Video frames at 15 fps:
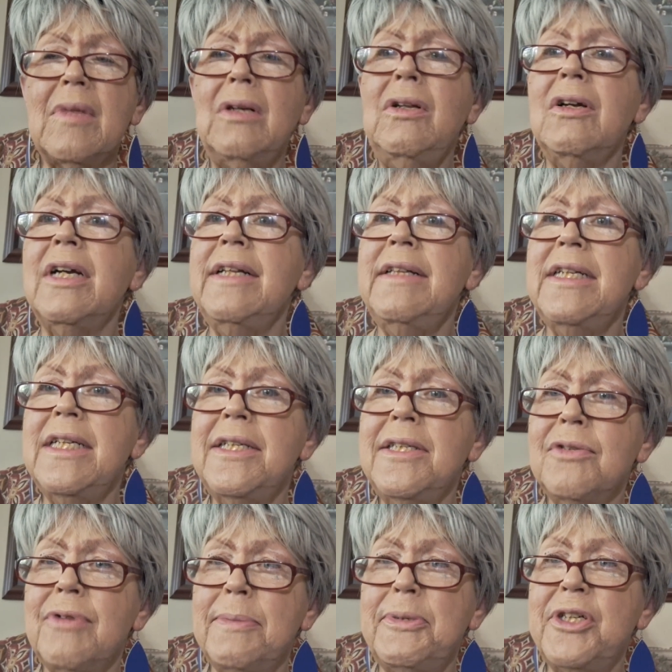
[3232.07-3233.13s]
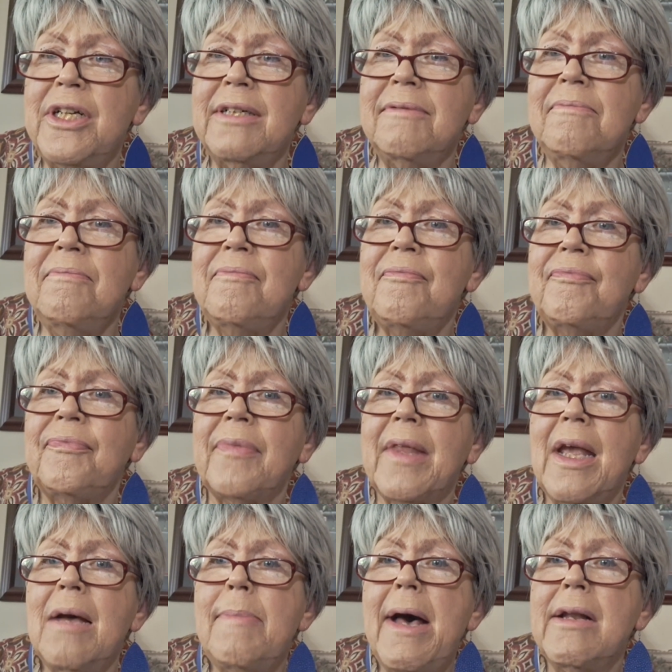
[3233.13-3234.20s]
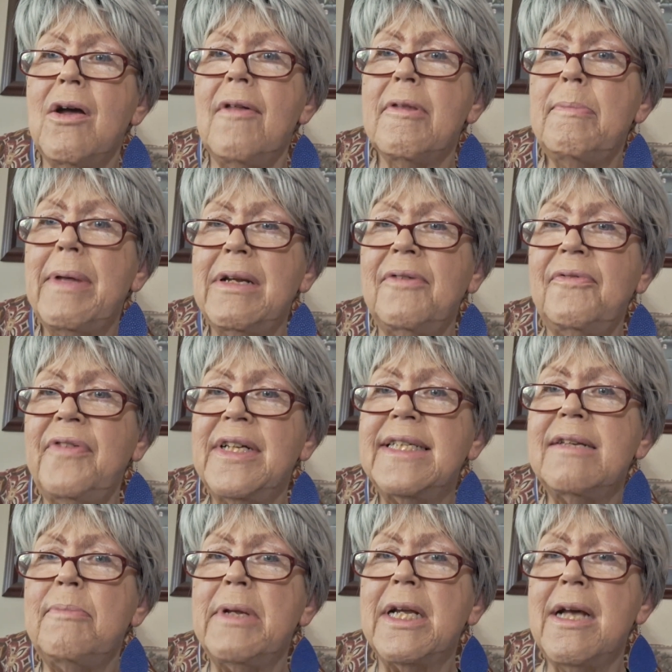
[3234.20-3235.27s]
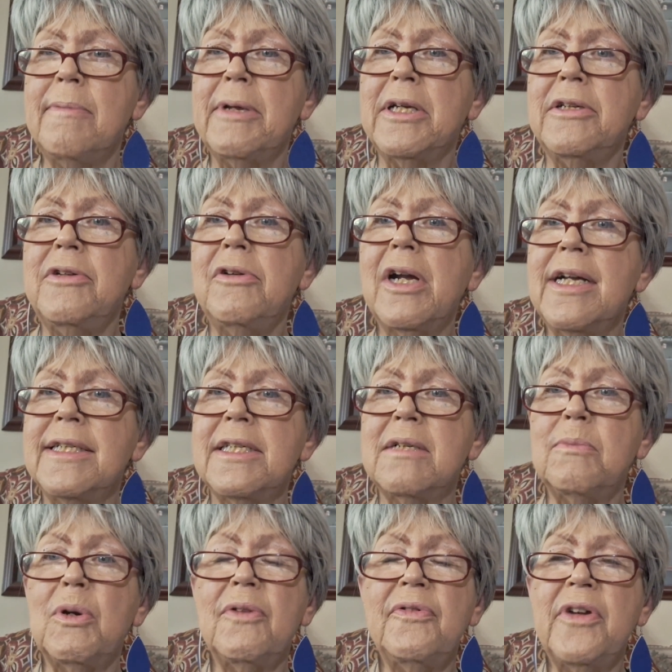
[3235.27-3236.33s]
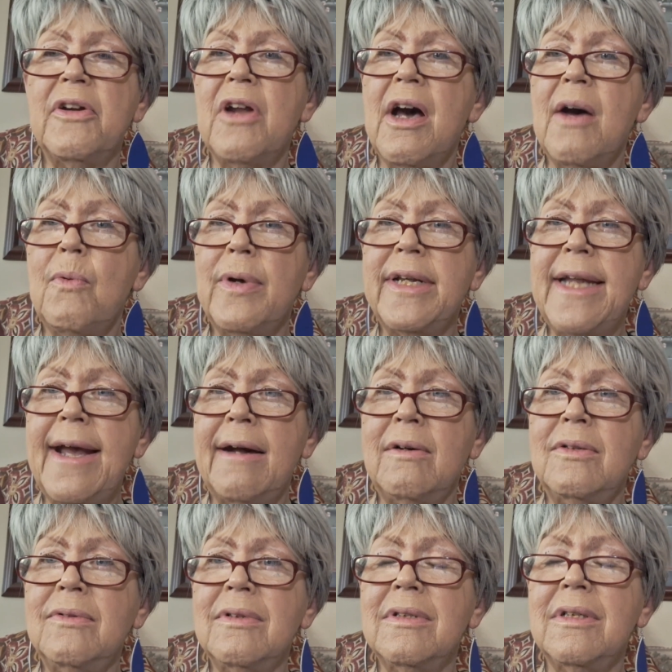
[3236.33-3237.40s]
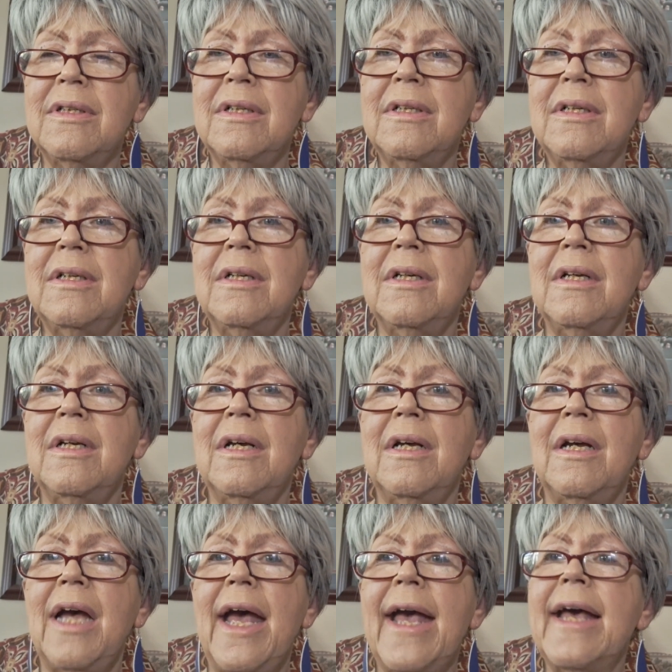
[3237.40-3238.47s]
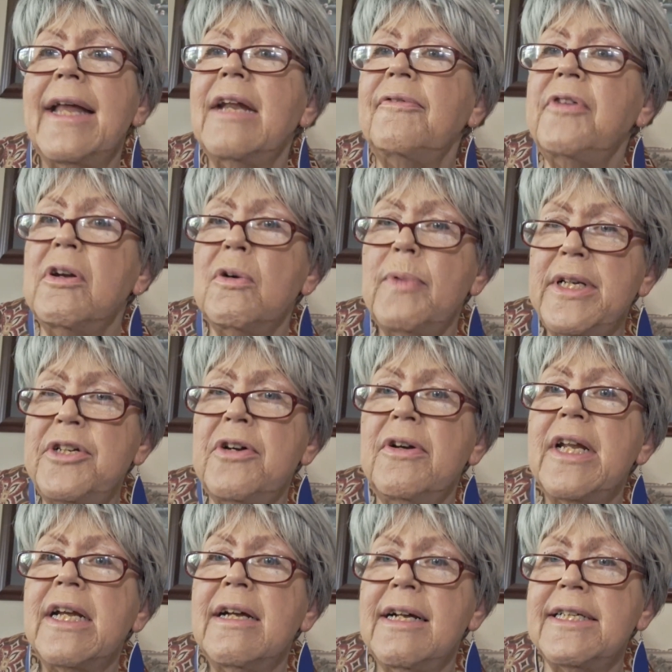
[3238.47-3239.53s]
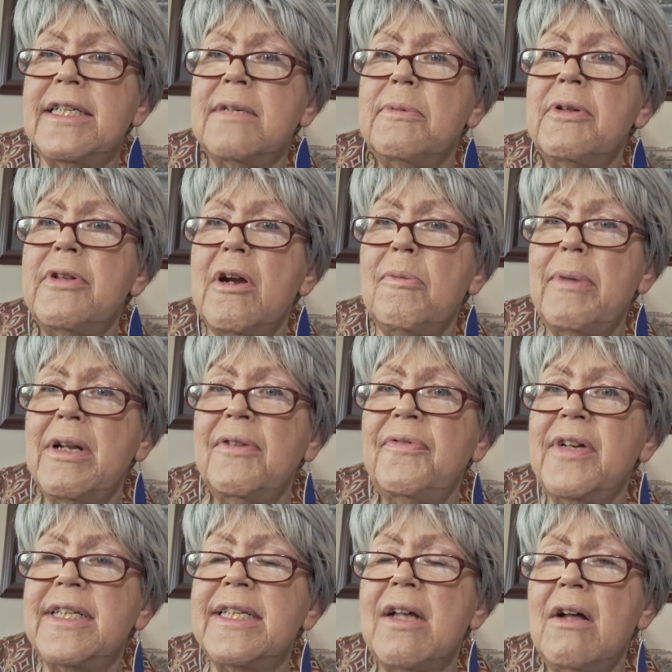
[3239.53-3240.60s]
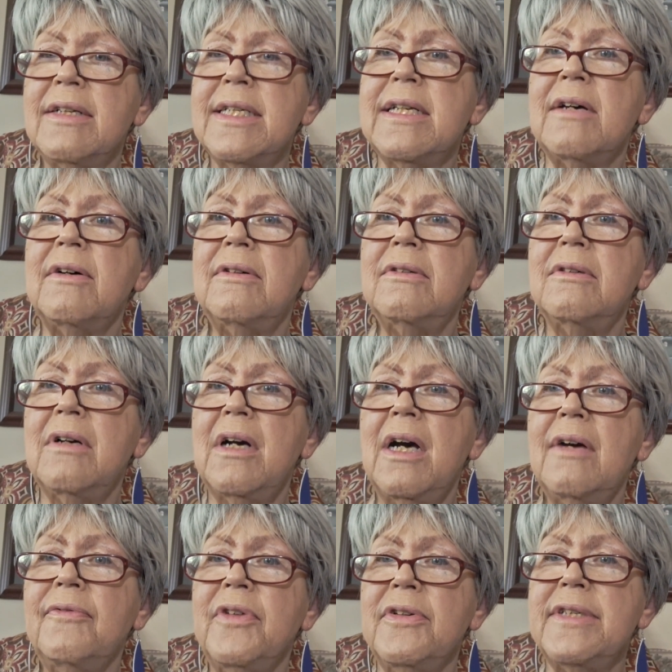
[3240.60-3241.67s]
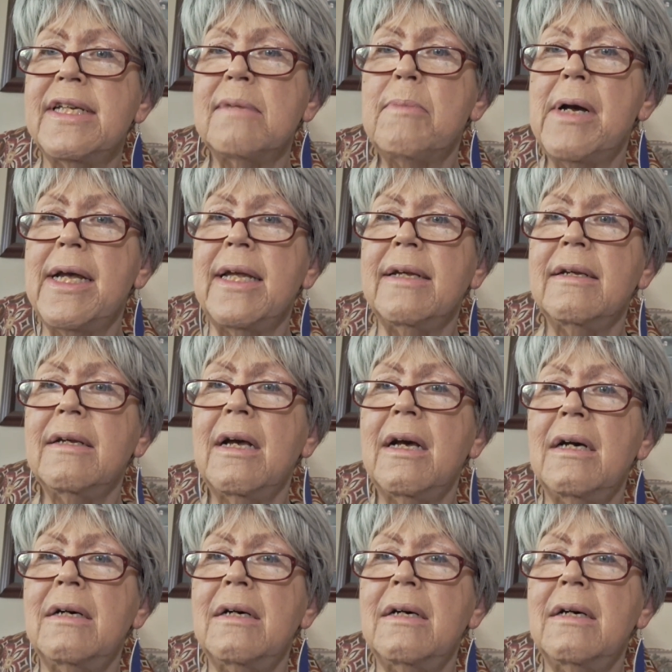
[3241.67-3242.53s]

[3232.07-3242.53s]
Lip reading: Look in the description about all the benefits of becoming a new customer if you're not one now. And if you're a returning customer, there are benefits also of using my